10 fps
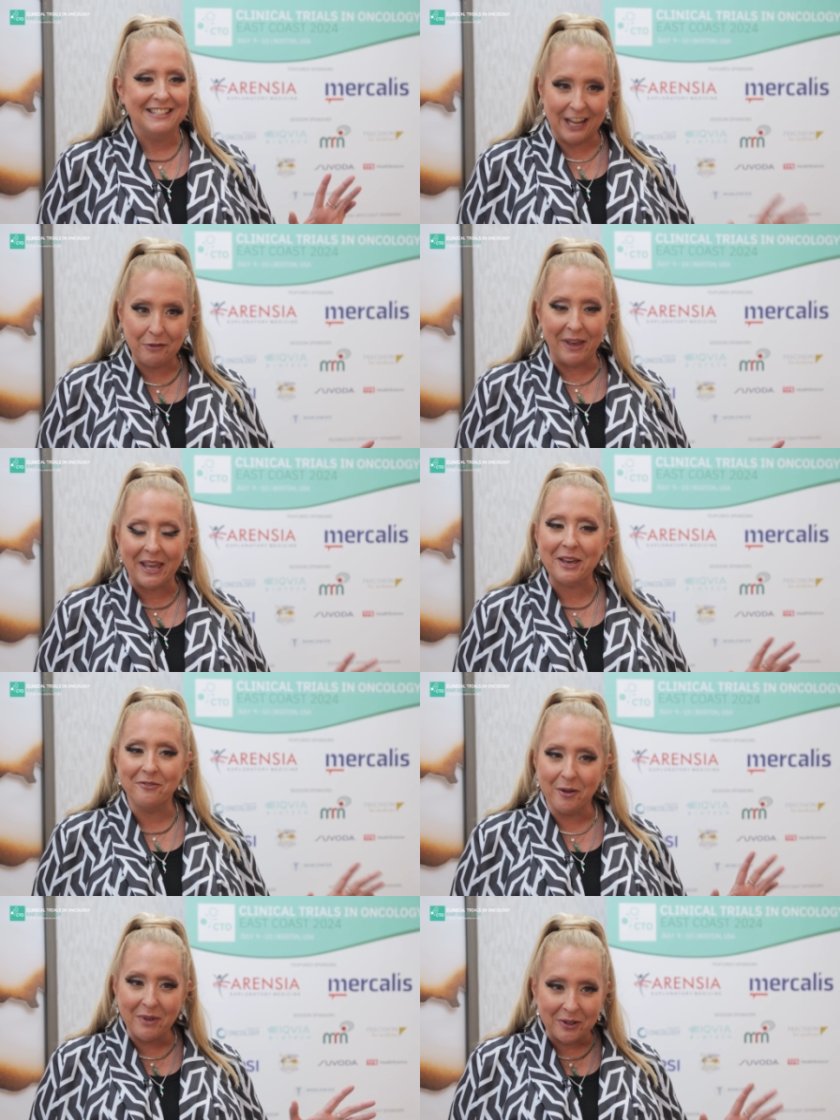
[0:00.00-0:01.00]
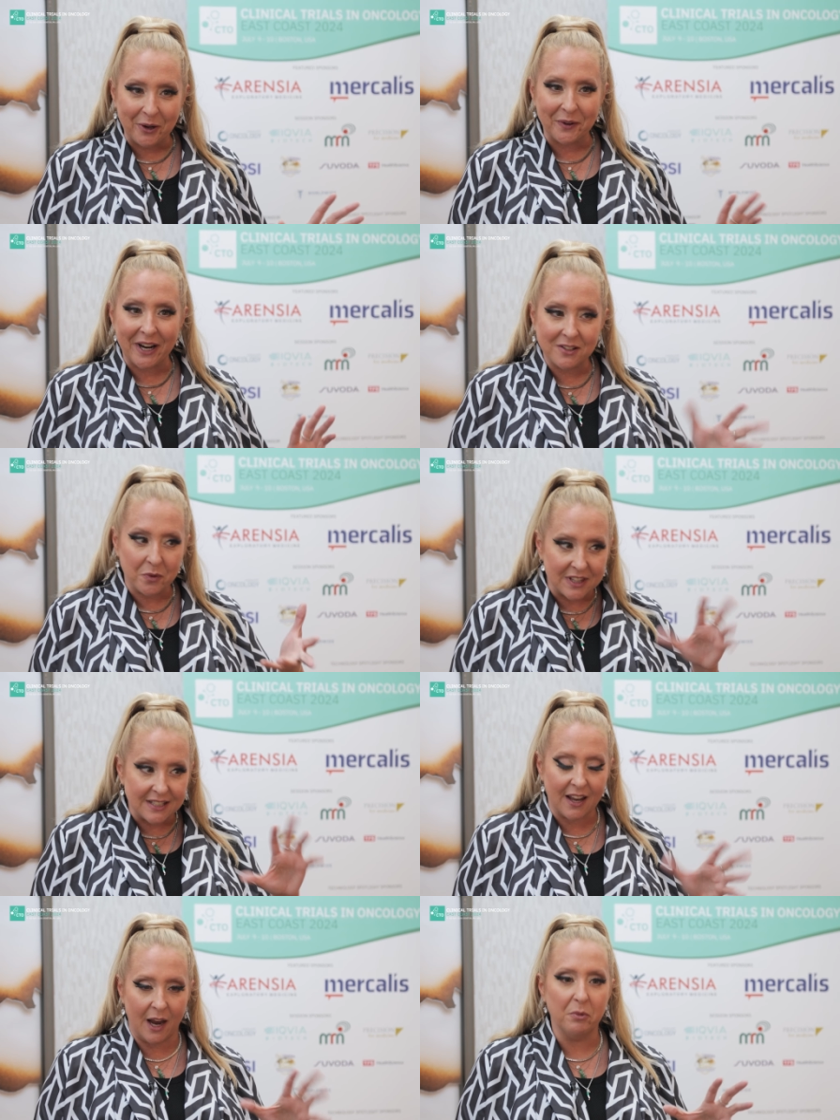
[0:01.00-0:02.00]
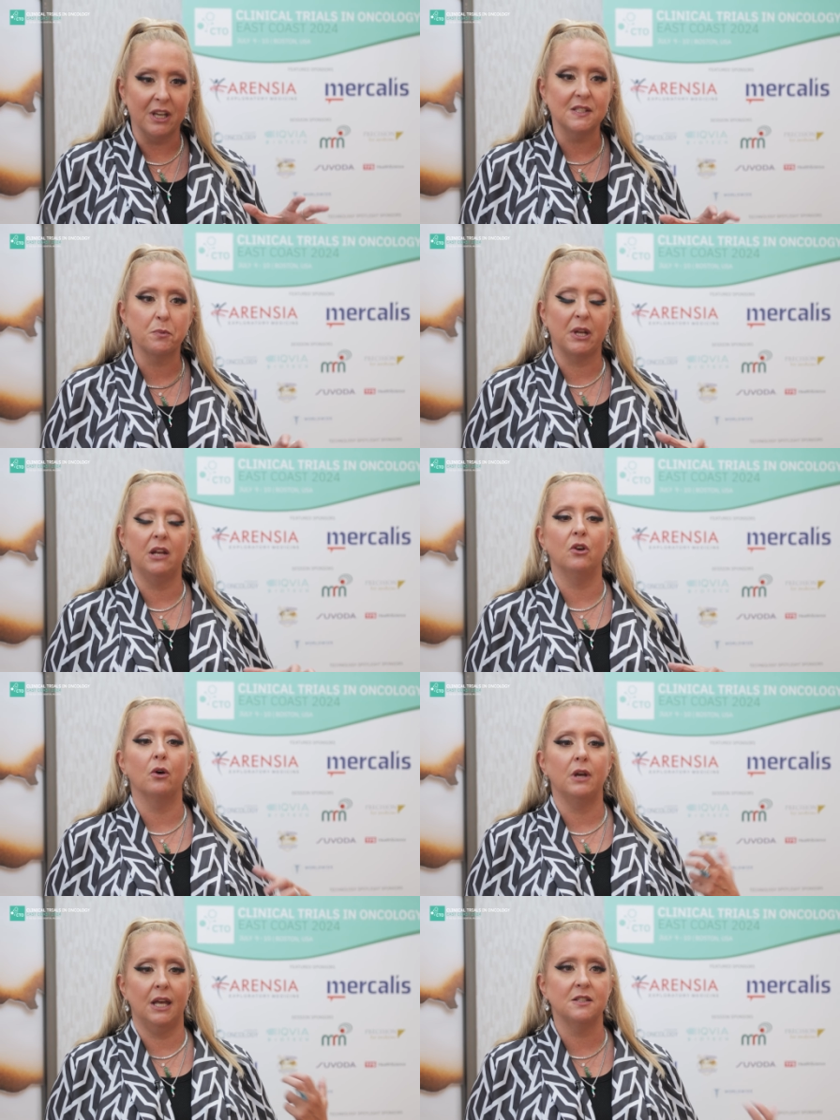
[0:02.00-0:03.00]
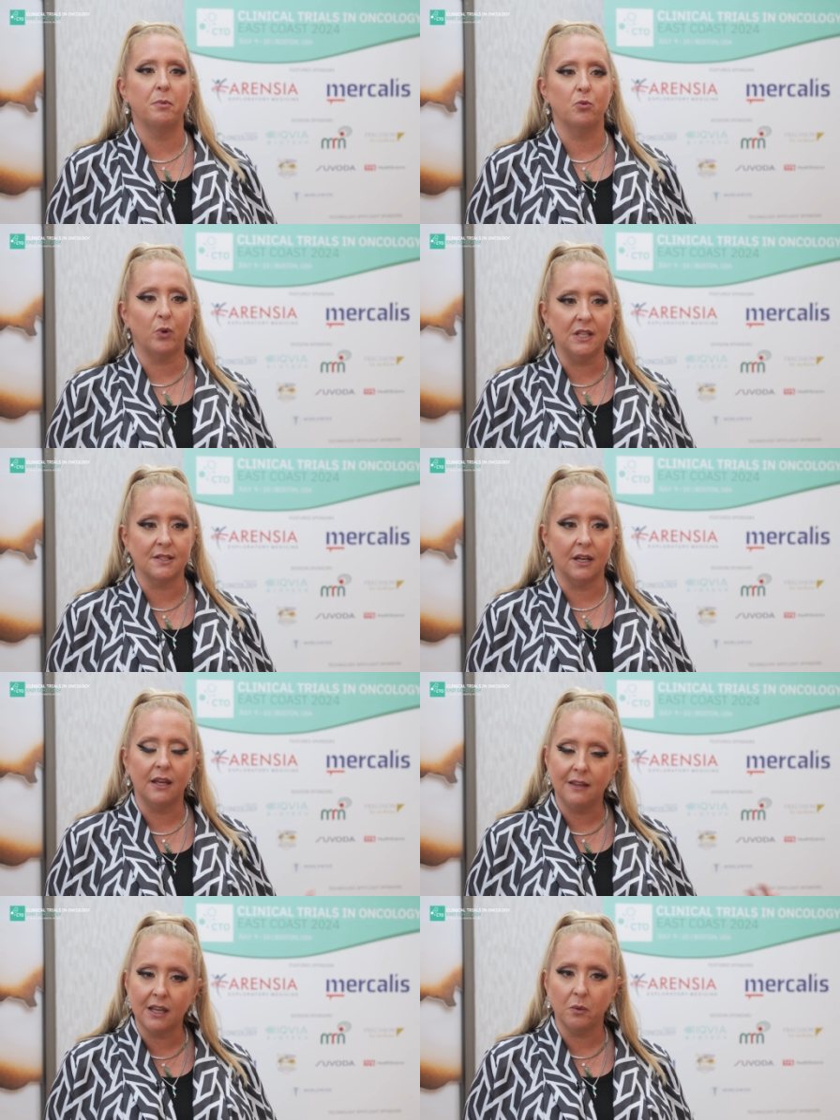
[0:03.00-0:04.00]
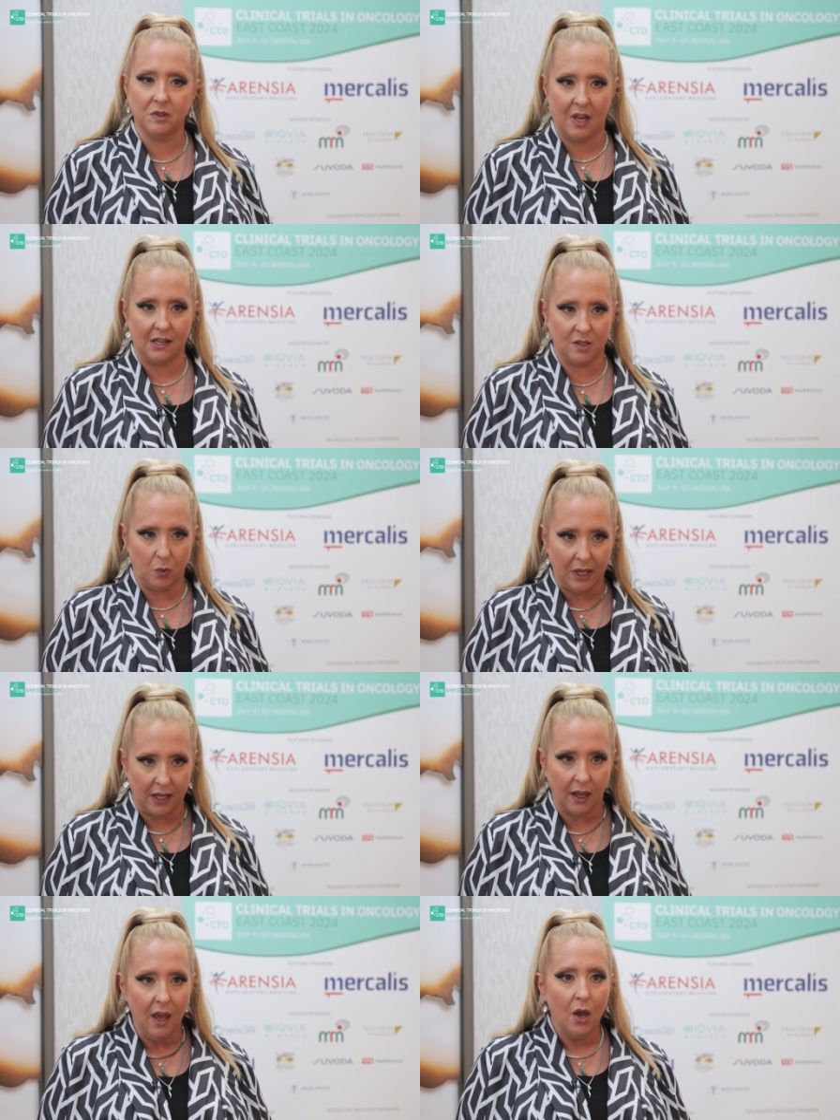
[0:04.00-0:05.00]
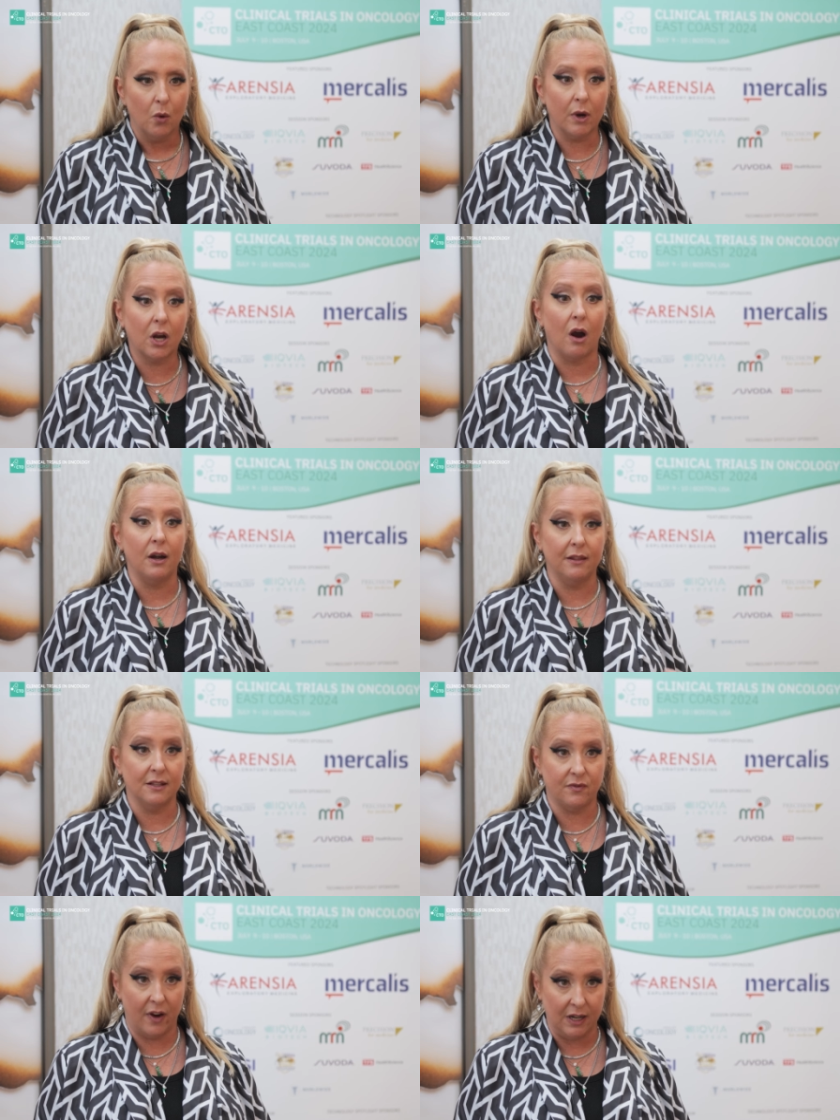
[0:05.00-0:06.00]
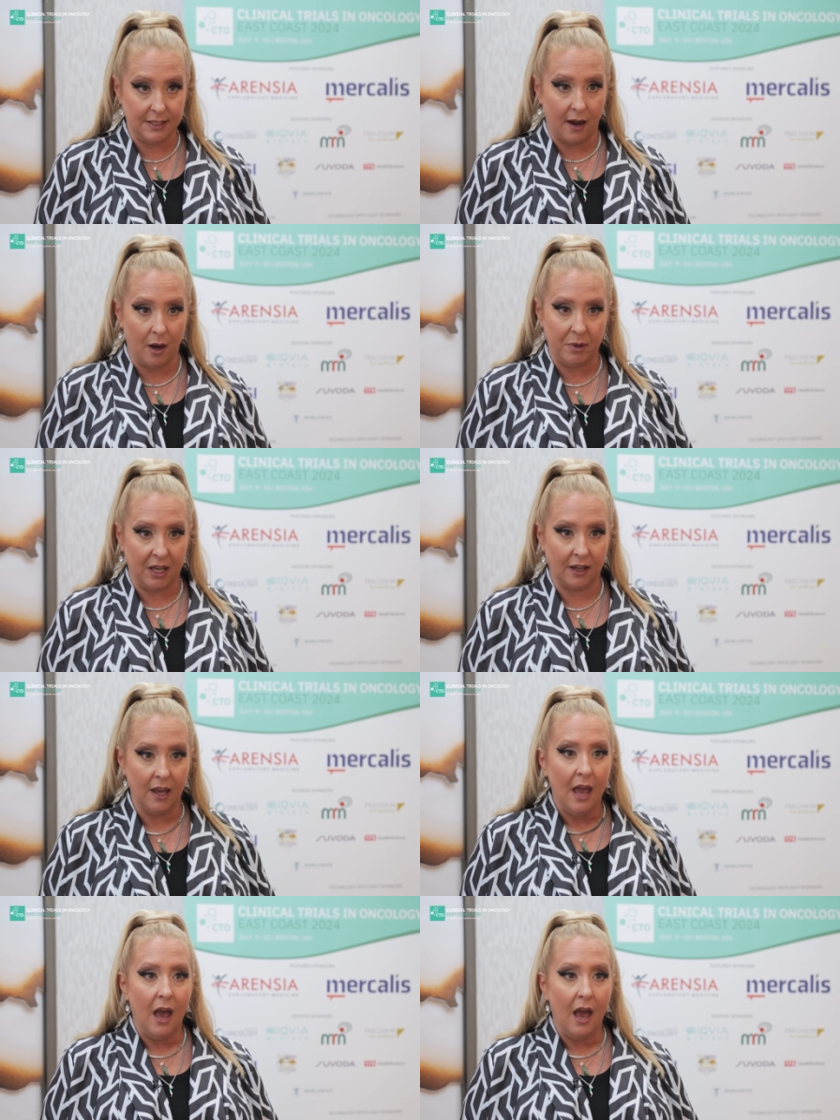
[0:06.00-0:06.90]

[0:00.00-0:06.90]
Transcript: ding me if I'm incorrect with the timelines, but I know it has been recent. I think it was last week regarding this very topic.